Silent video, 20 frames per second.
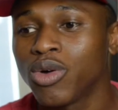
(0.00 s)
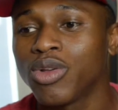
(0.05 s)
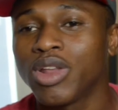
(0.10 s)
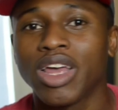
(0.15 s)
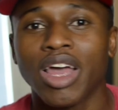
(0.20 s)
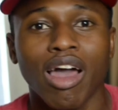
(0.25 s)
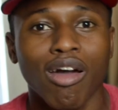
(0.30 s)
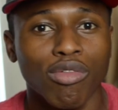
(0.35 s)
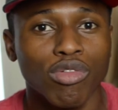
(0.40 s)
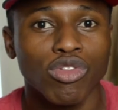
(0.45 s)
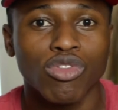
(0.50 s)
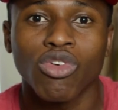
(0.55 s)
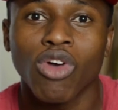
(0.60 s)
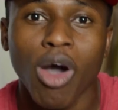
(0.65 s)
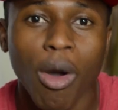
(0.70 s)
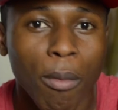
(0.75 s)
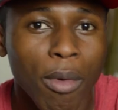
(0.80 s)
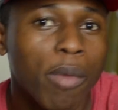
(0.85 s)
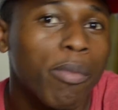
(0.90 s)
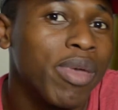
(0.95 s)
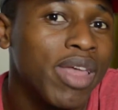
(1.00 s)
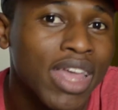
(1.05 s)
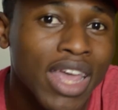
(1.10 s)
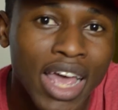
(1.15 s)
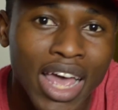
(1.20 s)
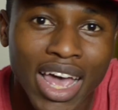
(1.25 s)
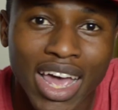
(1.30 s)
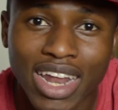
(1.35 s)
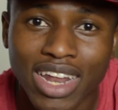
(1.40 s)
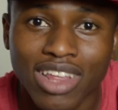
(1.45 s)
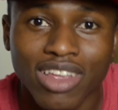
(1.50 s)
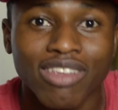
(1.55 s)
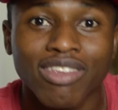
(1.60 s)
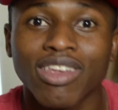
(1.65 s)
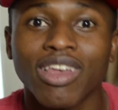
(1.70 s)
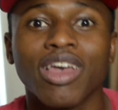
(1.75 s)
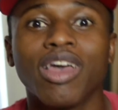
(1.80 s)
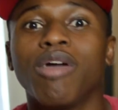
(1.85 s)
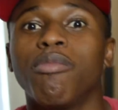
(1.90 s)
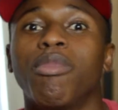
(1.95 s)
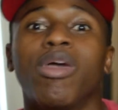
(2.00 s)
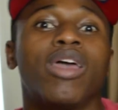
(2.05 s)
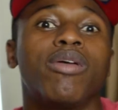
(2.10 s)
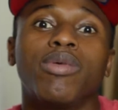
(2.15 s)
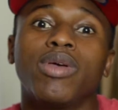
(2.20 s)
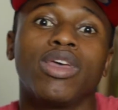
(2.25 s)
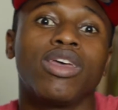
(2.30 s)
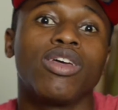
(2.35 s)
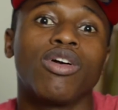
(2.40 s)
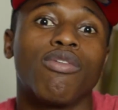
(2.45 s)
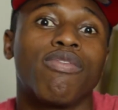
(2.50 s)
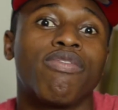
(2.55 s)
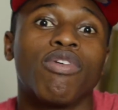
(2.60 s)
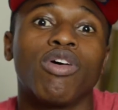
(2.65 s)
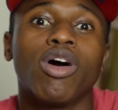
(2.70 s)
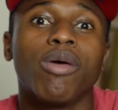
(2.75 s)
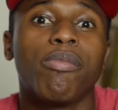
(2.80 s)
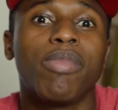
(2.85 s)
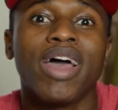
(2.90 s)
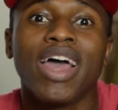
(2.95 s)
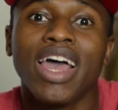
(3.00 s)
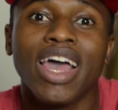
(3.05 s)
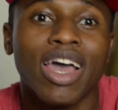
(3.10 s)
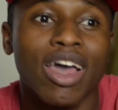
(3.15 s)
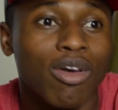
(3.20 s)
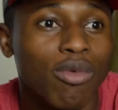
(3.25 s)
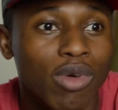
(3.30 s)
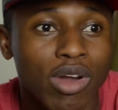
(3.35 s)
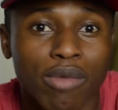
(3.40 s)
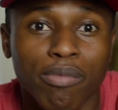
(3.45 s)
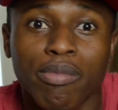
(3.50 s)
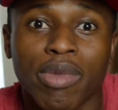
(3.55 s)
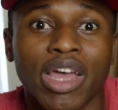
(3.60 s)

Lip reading: they have a drummer, pianist, maybe a full band with a